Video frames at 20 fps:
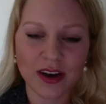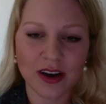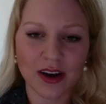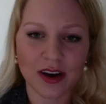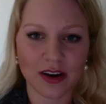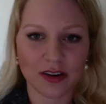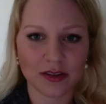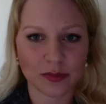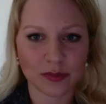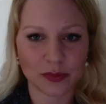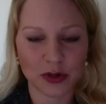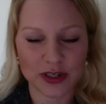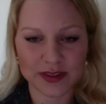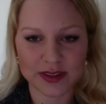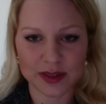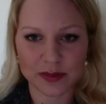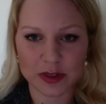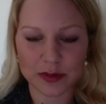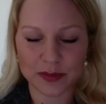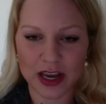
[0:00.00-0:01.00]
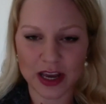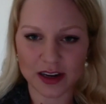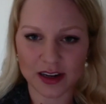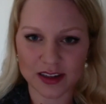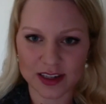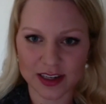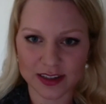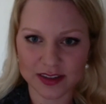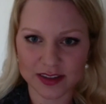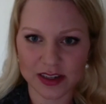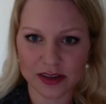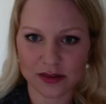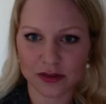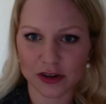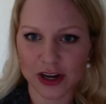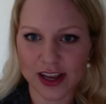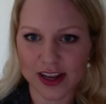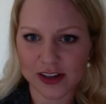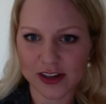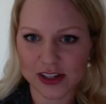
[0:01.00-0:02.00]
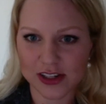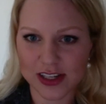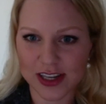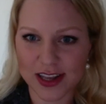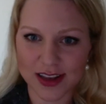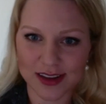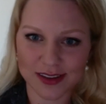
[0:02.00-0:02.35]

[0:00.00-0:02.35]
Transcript: of pre-symptomatic testing for HD.